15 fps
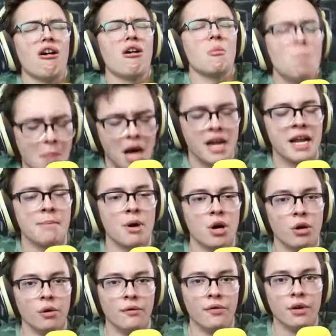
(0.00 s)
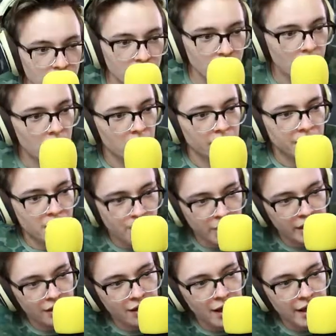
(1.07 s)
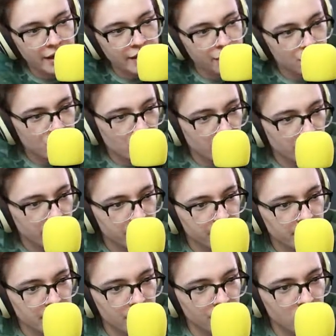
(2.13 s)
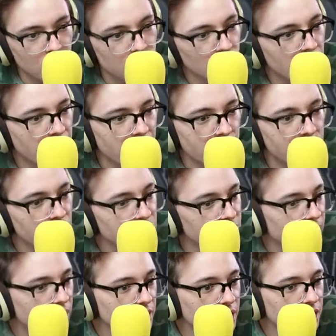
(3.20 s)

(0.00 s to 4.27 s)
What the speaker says: Money move! You are keeping it light and showing your sense of humor and personality.